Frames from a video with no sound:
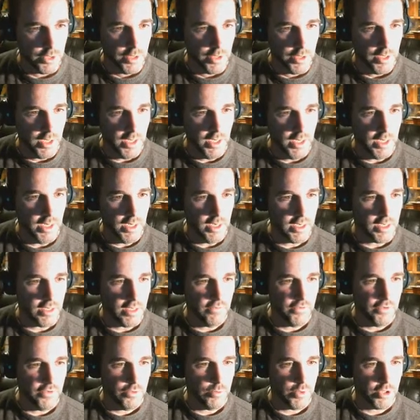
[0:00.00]
And I can
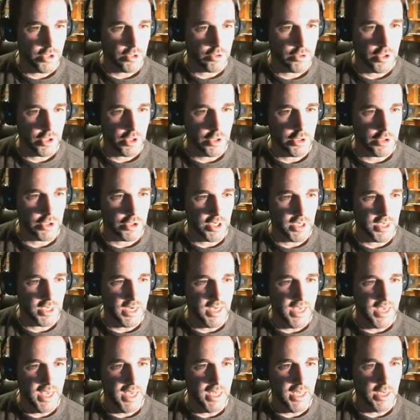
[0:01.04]
view my triggers, I can
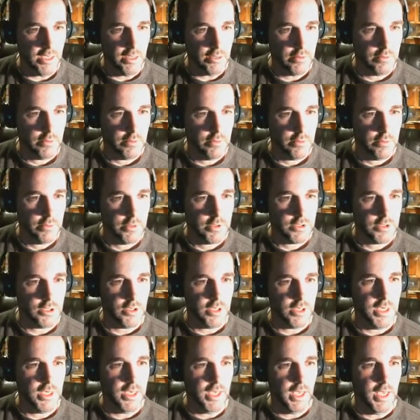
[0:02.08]
edit. So I
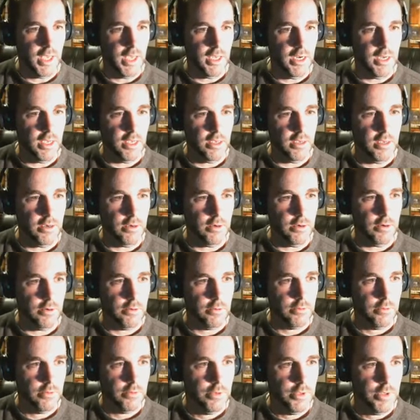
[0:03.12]
hit edit here,
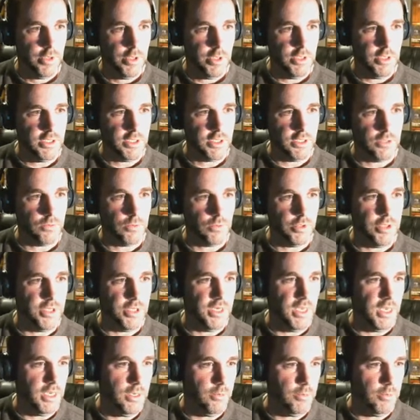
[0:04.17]
and this is where the
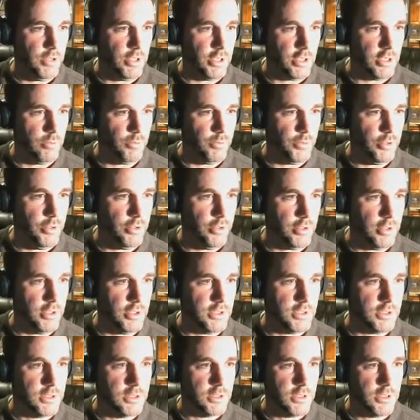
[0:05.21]
name of the computer
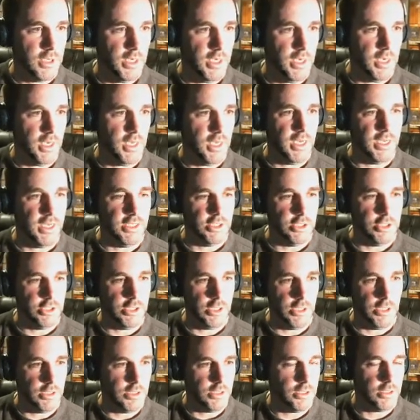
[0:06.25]
is. Okay, and I just
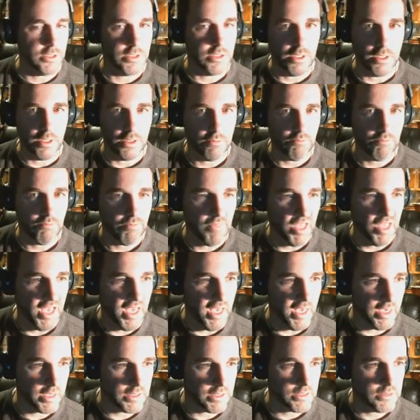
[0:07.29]
change it to
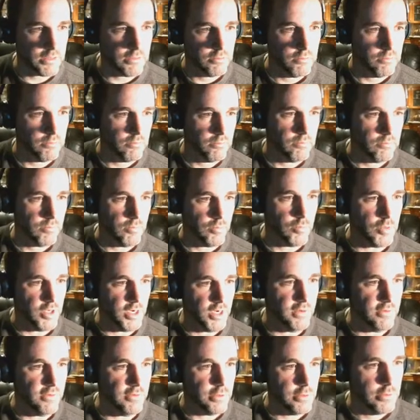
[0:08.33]
X,
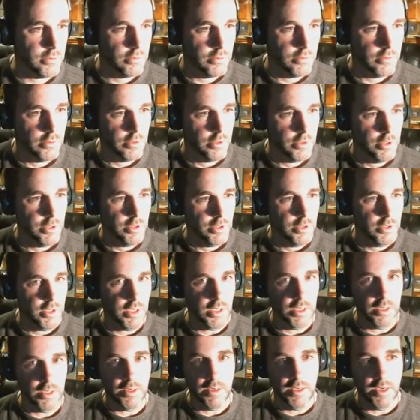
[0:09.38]
whatever
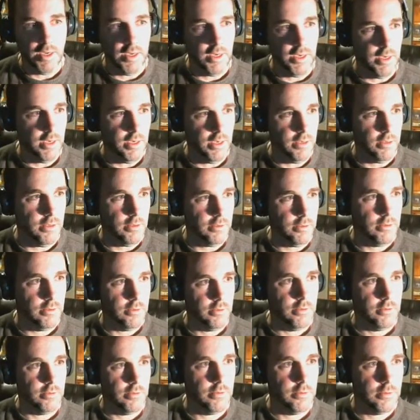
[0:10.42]
and uh,
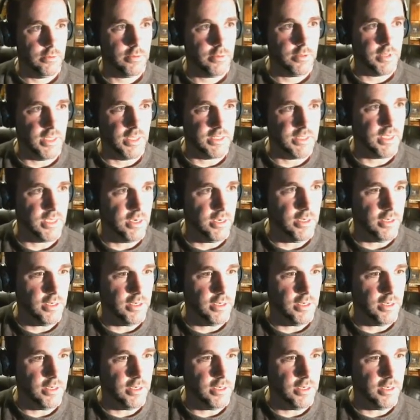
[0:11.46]
that's how I did